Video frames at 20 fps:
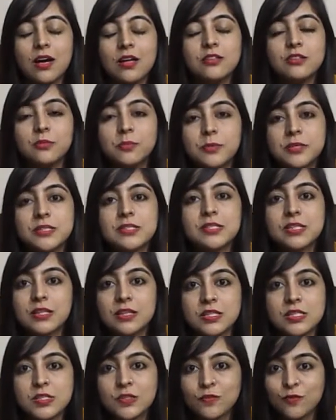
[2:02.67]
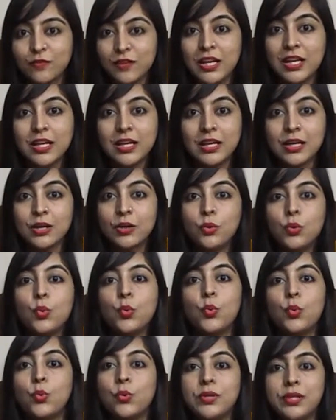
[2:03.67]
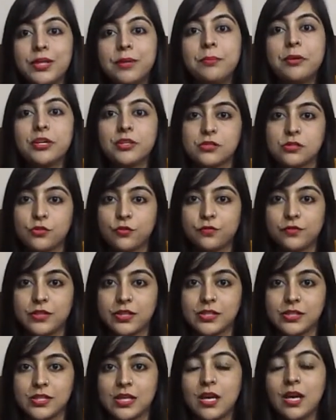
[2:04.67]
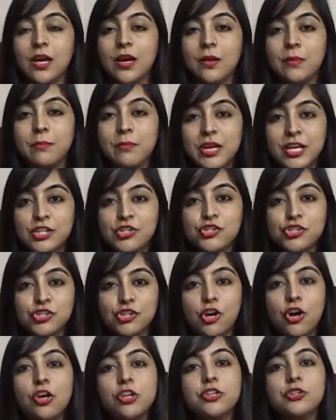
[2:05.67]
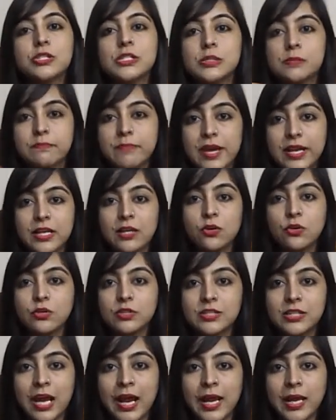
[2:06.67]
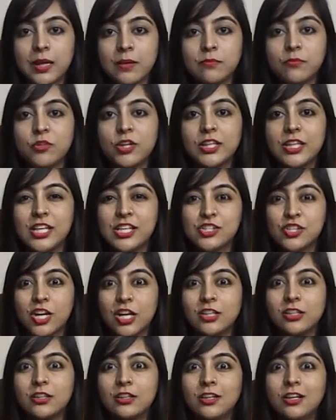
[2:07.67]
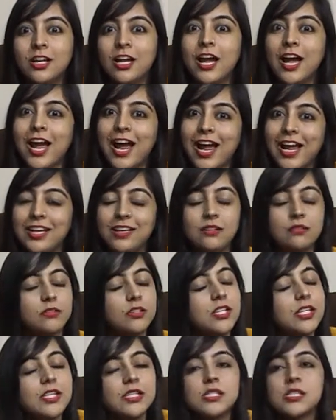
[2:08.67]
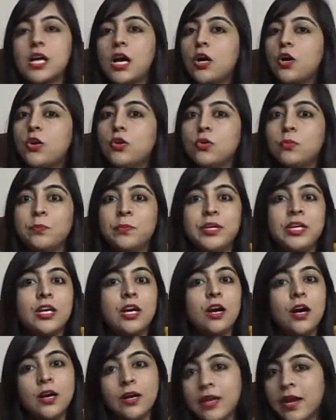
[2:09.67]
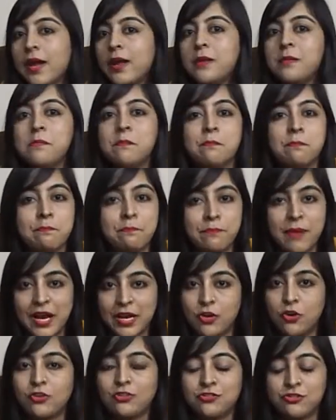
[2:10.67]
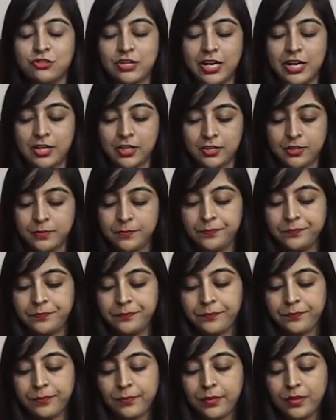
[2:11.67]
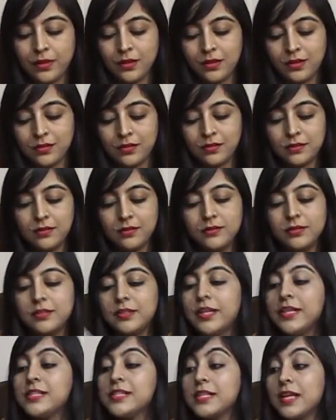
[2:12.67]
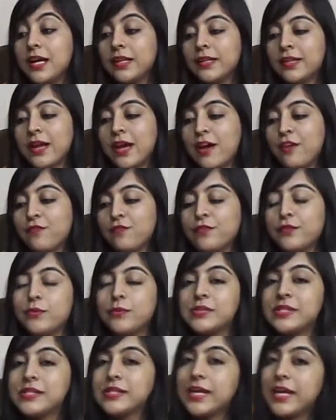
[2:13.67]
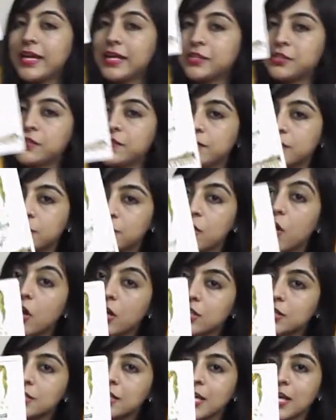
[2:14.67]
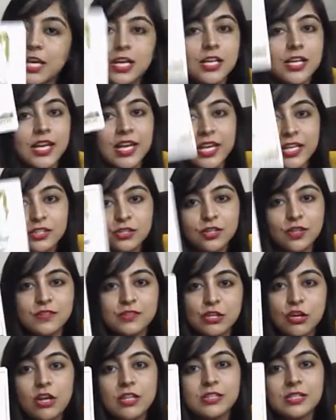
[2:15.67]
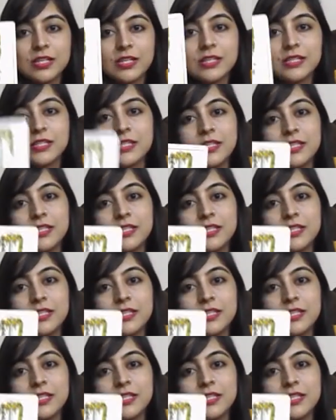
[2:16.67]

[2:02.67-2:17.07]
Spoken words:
other person is feeling low only because of this. Make sure you spend good time with each other and things are going to be again back on track. The next card I have for you is Ace of Swords. Ace of Swords is